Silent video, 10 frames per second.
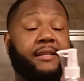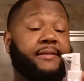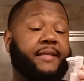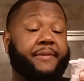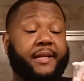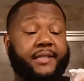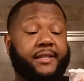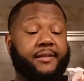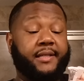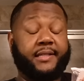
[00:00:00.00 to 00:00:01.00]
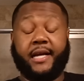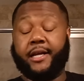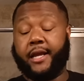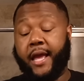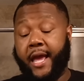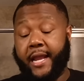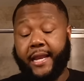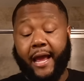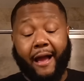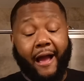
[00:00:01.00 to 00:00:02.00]
Something I've seen on TikTok.
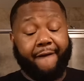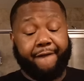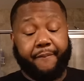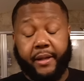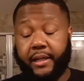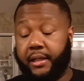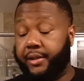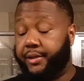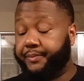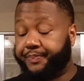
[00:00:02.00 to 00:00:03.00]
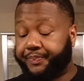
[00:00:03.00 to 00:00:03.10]
Now I've been a little,